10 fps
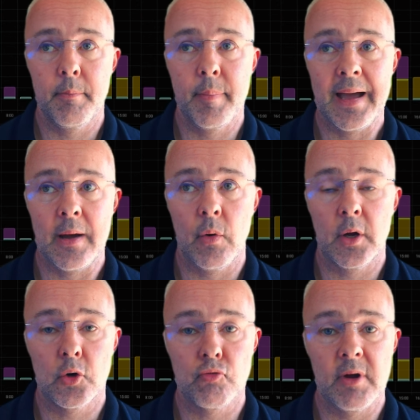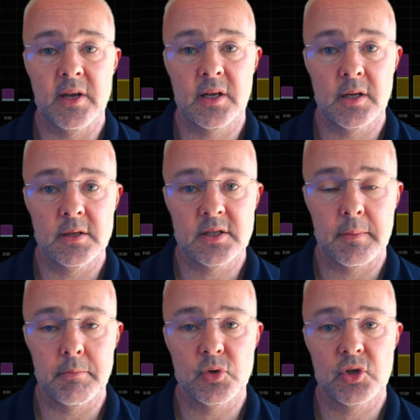power grid
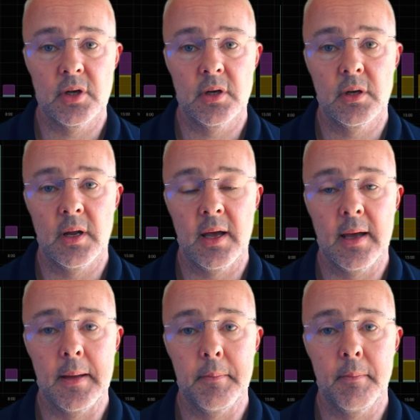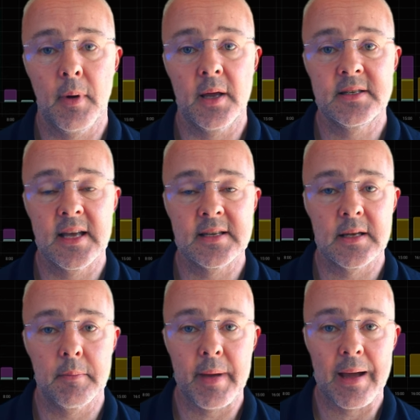consumption, my Tesla